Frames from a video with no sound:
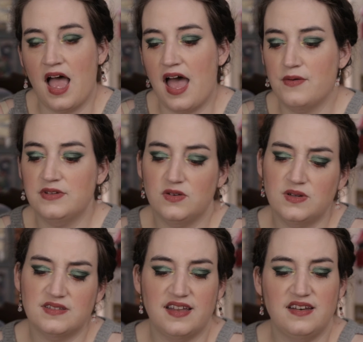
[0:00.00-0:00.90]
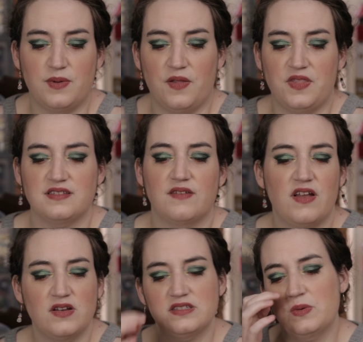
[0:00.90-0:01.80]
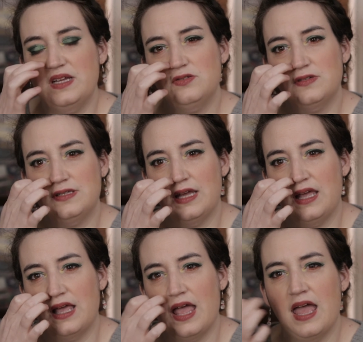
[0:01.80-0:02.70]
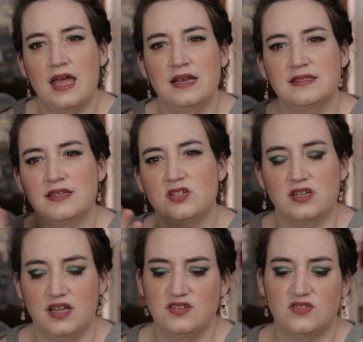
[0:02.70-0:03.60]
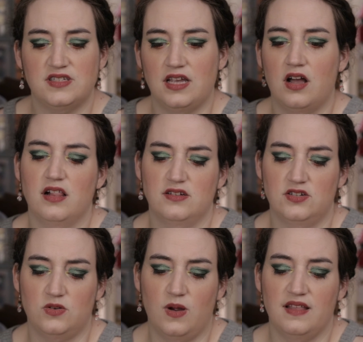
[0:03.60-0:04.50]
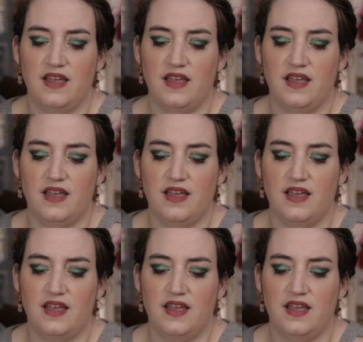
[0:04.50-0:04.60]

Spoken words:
I was so excited about this. I found it so interesting, and such an interesting color story.